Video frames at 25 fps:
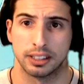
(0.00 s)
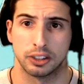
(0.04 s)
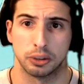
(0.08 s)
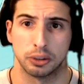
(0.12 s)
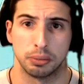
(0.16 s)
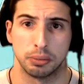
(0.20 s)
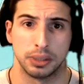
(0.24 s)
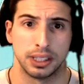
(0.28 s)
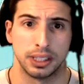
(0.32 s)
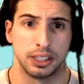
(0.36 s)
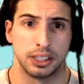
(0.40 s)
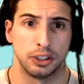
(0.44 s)
to
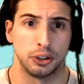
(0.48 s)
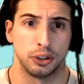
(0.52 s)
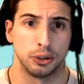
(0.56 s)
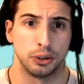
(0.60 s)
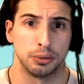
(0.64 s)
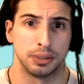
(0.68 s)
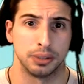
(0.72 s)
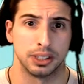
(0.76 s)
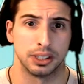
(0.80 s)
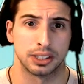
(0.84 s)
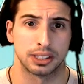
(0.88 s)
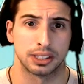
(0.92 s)
be
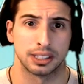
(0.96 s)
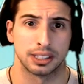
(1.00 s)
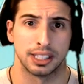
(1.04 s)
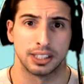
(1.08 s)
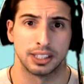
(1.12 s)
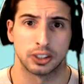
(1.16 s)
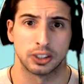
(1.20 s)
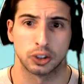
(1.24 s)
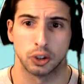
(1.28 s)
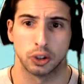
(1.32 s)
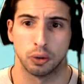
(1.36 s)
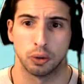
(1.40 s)
humans.
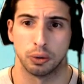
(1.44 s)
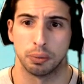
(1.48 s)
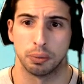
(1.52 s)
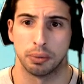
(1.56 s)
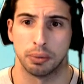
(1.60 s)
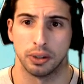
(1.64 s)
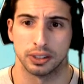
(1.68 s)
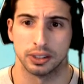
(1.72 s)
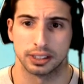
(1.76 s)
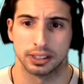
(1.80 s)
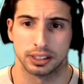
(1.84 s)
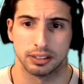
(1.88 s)
It's so
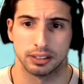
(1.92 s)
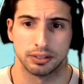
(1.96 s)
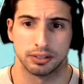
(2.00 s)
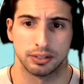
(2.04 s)
repulsive.